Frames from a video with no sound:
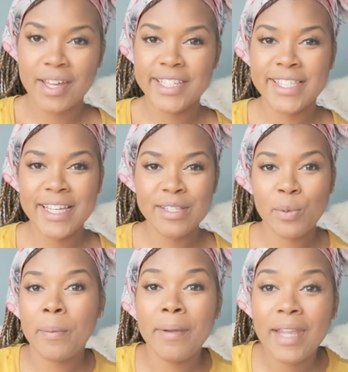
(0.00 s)
Since
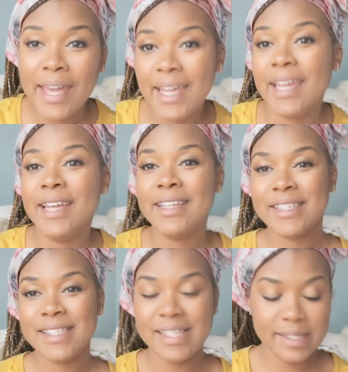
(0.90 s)
we're playing and
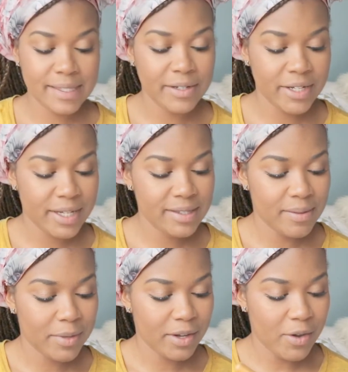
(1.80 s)
this isn't serious,
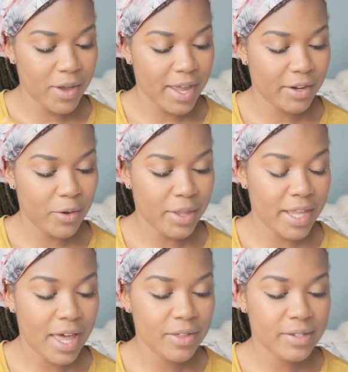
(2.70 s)
I'm gonna go ahead and go on
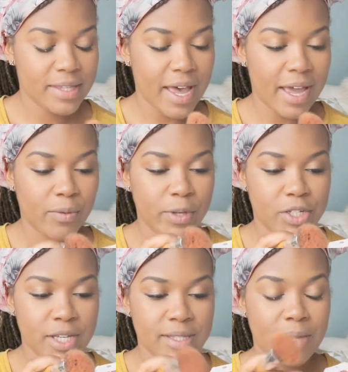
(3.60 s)
the other side,
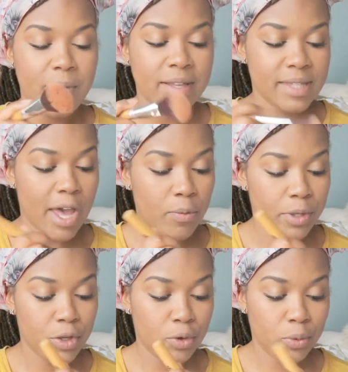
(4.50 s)
which is the Moscow
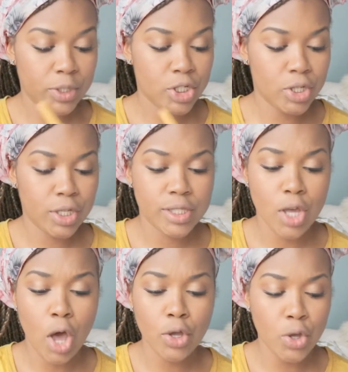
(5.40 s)
Mule, which looks
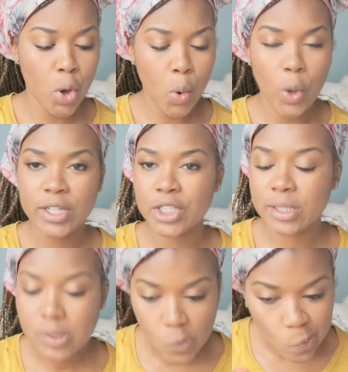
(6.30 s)

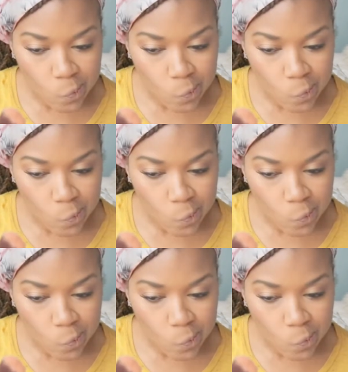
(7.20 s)
gorgeous.